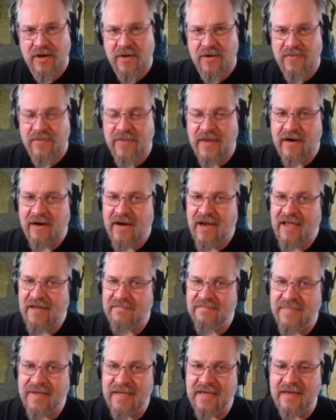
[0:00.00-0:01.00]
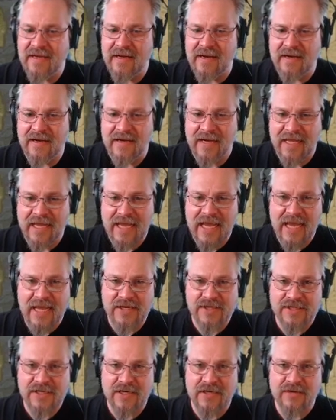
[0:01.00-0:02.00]
There have been, on
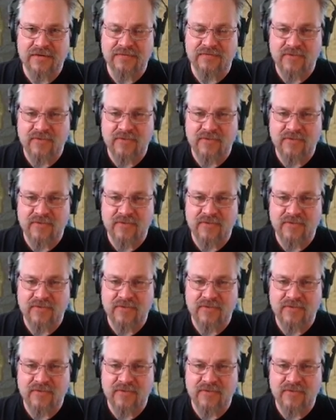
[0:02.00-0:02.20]
occasion,